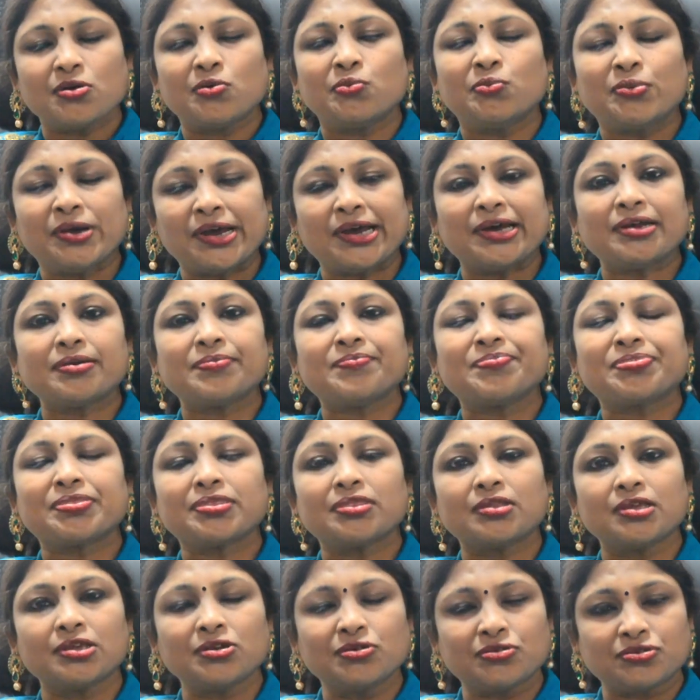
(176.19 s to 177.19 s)
where
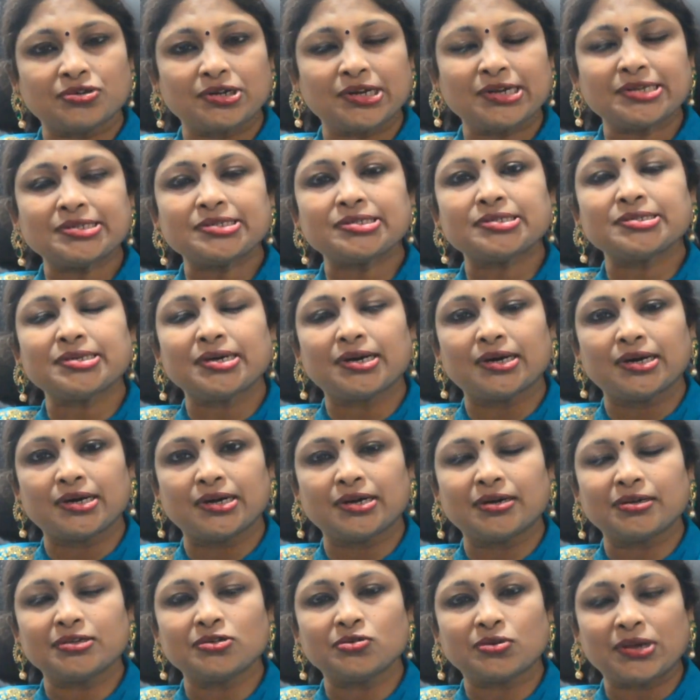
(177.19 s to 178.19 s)
the uterus,
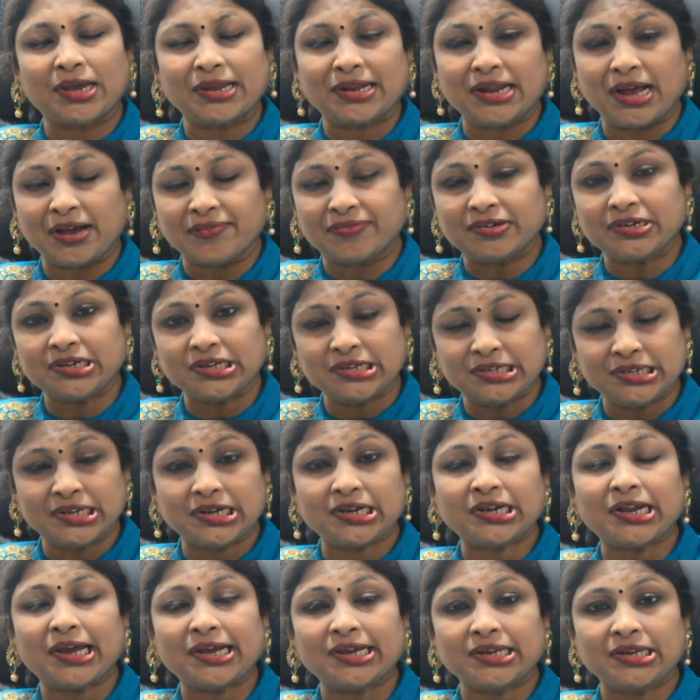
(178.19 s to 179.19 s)
you can have an inner
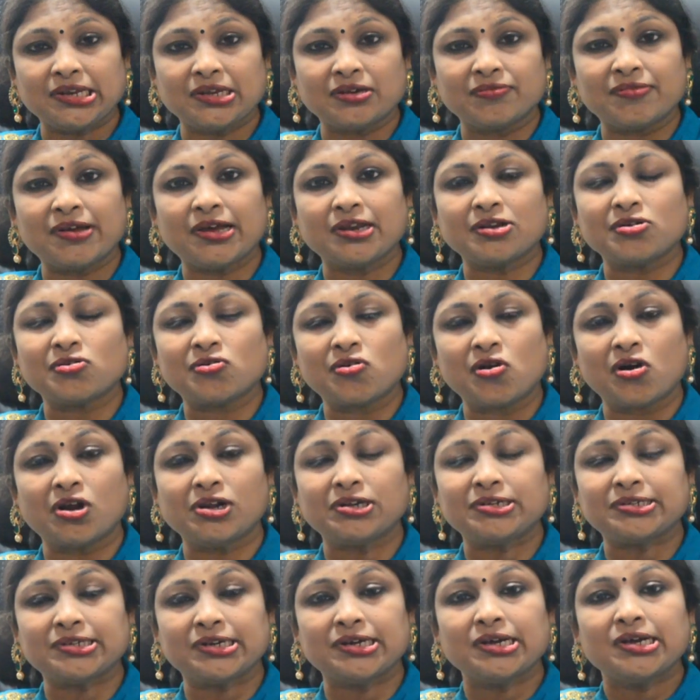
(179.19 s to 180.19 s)
lining where you call it